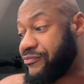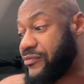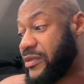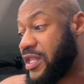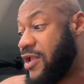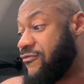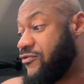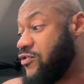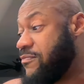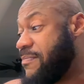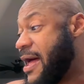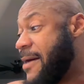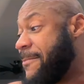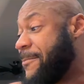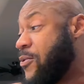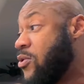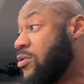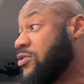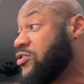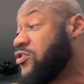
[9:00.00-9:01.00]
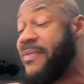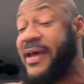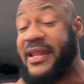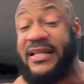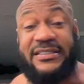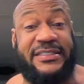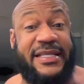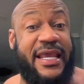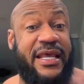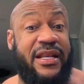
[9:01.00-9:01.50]
If you bipolar, you
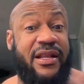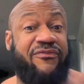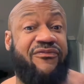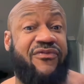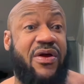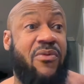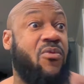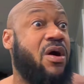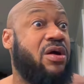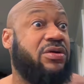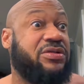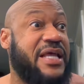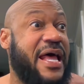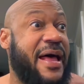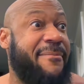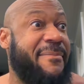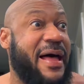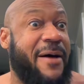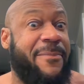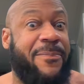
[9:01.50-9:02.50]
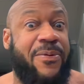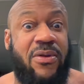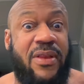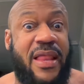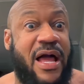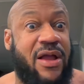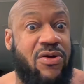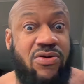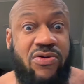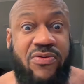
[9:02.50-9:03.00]
better say it up front. Well, I'm bipolar.
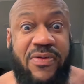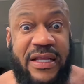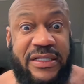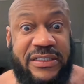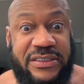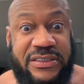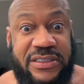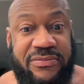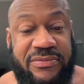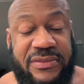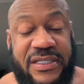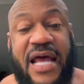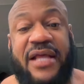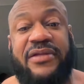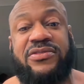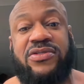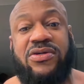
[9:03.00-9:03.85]
I go crazy sometimes.